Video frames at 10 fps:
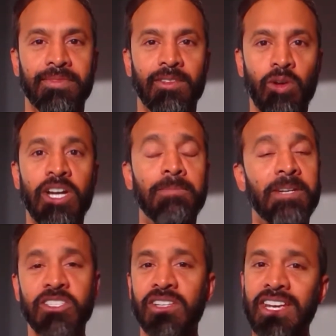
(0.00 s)
right?
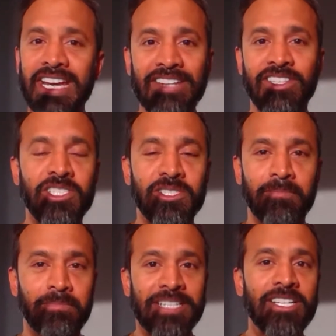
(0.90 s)
Because at these
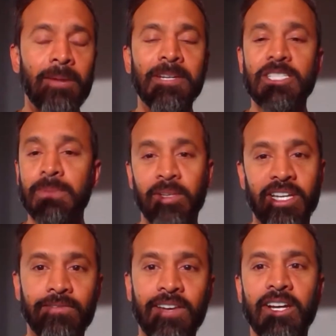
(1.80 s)
big companies, people get
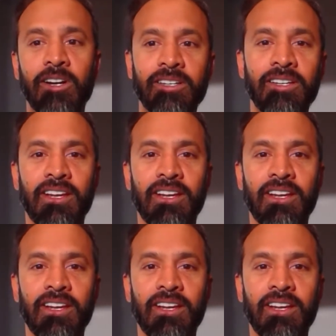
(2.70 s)
fired,